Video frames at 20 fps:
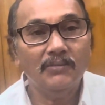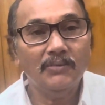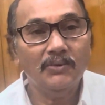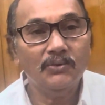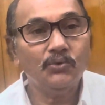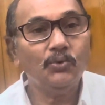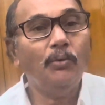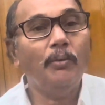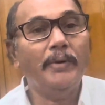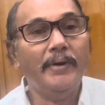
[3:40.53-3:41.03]

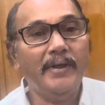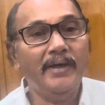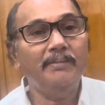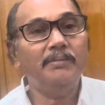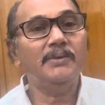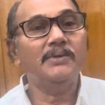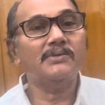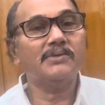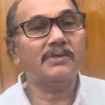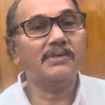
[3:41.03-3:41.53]
So what
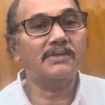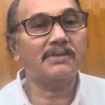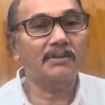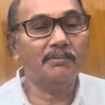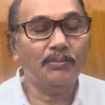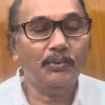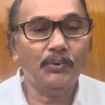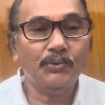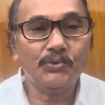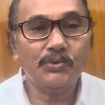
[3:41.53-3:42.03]
happens is
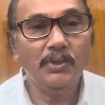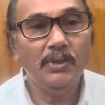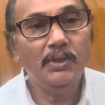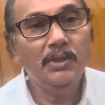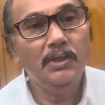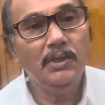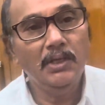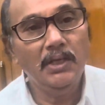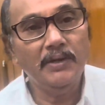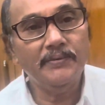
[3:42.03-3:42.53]
suppose
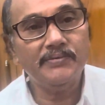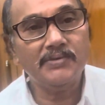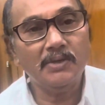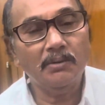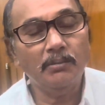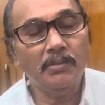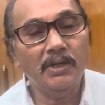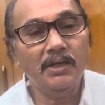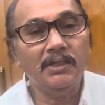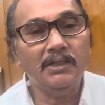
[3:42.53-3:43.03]
if
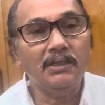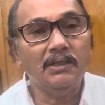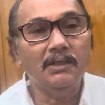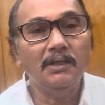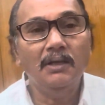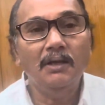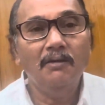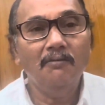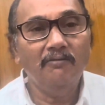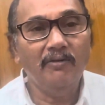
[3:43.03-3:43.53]
somebody
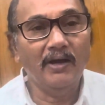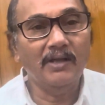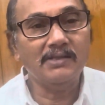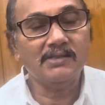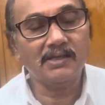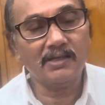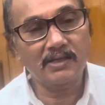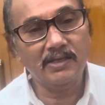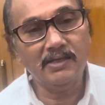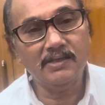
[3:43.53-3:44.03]
files
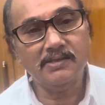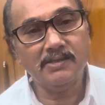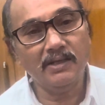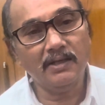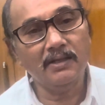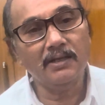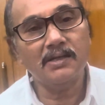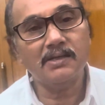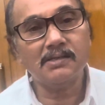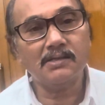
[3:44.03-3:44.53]
a case
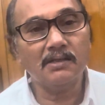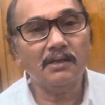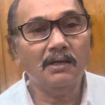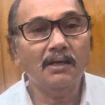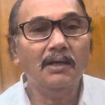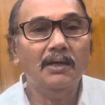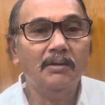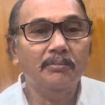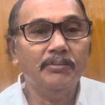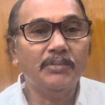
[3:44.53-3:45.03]
against uh,
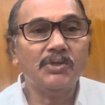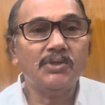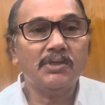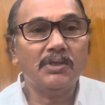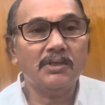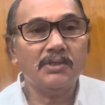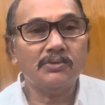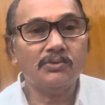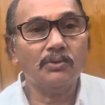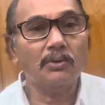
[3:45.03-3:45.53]

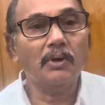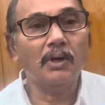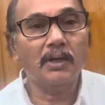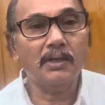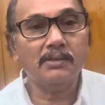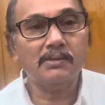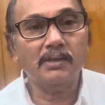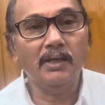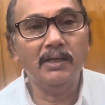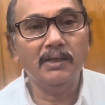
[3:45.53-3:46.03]
Mr. Sunkara
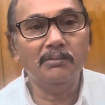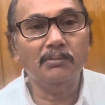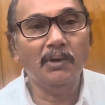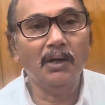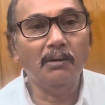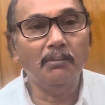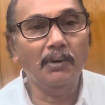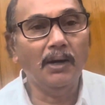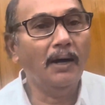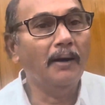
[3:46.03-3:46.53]
Sai
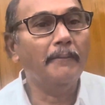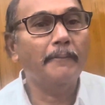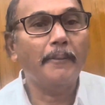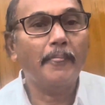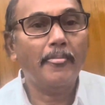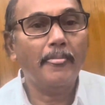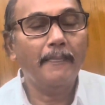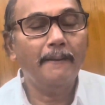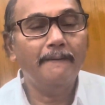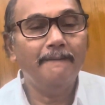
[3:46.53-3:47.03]
Baba,
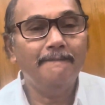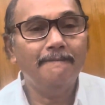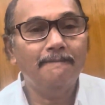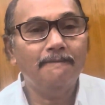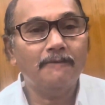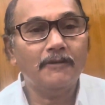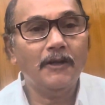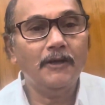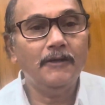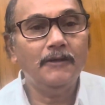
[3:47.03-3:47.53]

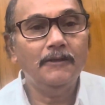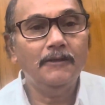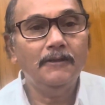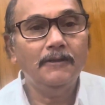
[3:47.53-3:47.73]
right?